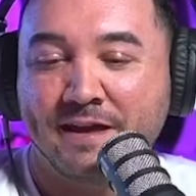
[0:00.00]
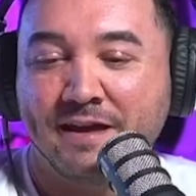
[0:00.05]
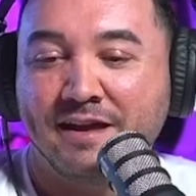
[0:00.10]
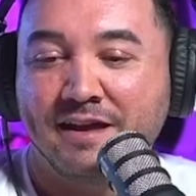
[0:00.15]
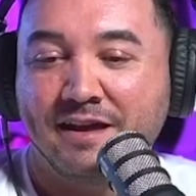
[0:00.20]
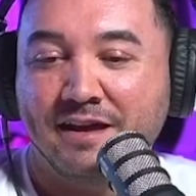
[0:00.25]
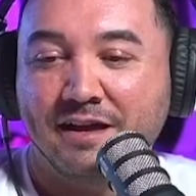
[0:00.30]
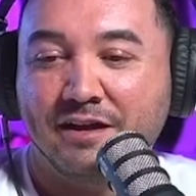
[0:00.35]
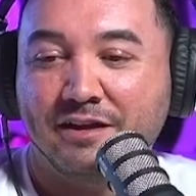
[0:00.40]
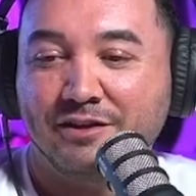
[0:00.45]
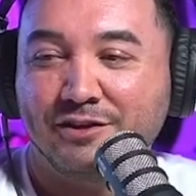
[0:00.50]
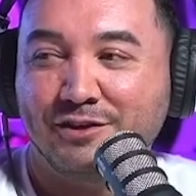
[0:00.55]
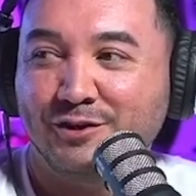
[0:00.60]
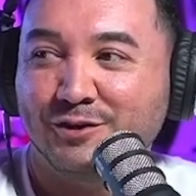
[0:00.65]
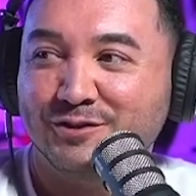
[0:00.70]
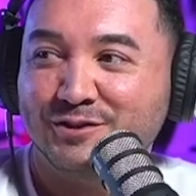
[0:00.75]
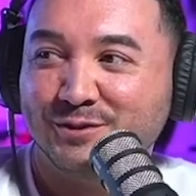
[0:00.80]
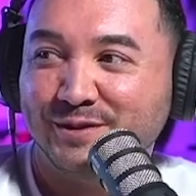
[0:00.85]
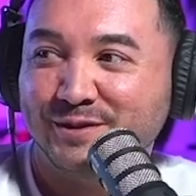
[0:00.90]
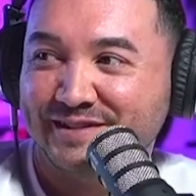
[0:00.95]
Mm-hmm.
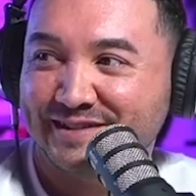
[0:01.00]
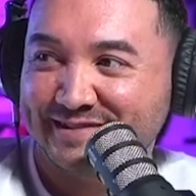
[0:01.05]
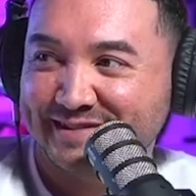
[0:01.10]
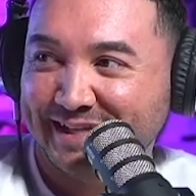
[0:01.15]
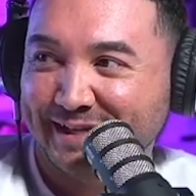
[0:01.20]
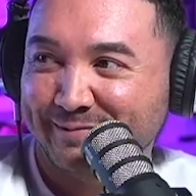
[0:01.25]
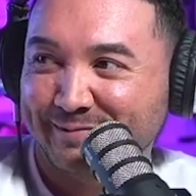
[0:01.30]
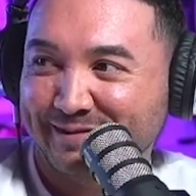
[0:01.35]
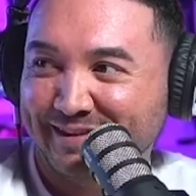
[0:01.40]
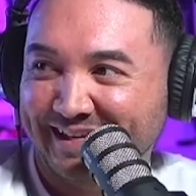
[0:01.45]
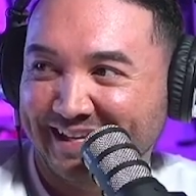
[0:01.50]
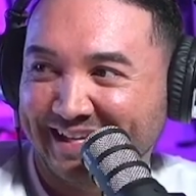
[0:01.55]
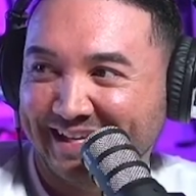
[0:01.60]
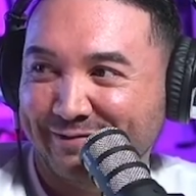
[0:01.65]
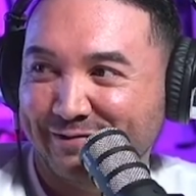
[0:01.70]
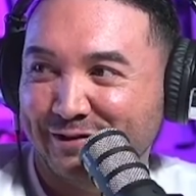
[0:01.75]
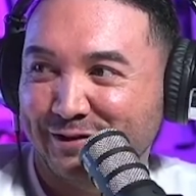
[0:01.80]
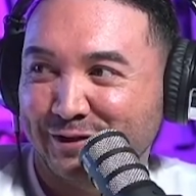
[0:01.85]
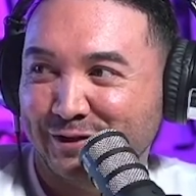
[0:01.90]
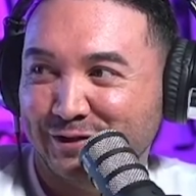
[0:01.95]
You're doing the same thing,
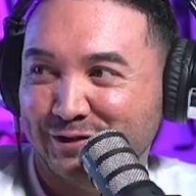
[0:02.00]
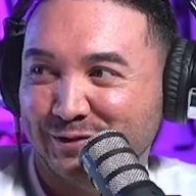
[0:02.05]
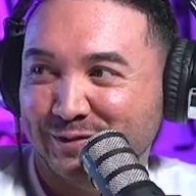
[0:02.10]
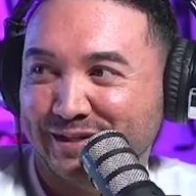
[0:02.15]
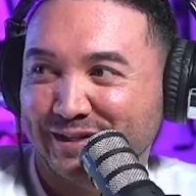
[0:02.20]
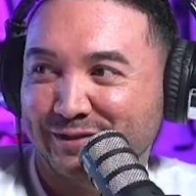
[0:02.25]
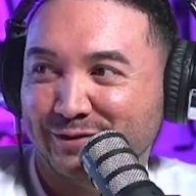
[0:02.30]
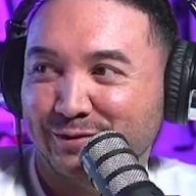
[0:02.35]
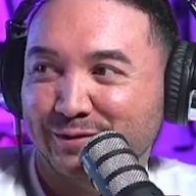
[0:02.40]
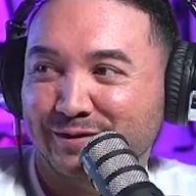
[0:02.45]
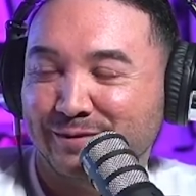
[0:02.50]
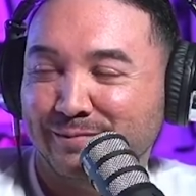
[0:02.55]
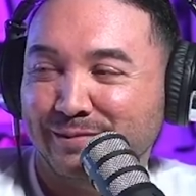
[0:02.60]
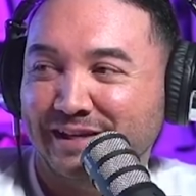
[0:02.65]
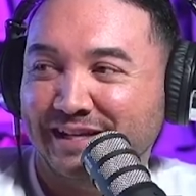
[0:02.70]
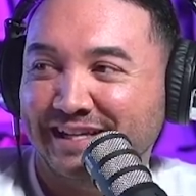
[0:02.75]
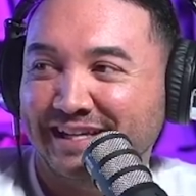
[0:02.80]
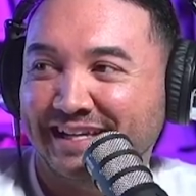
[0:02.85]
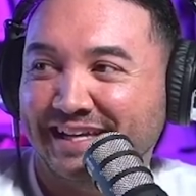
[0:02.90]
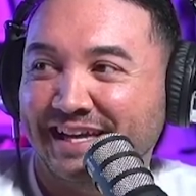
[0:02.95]
even though you're doing it through
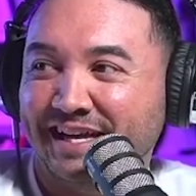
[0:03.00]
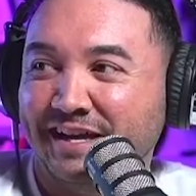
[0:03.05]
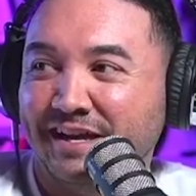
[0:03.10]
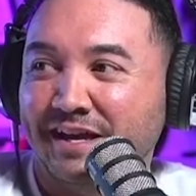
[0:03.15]
competing.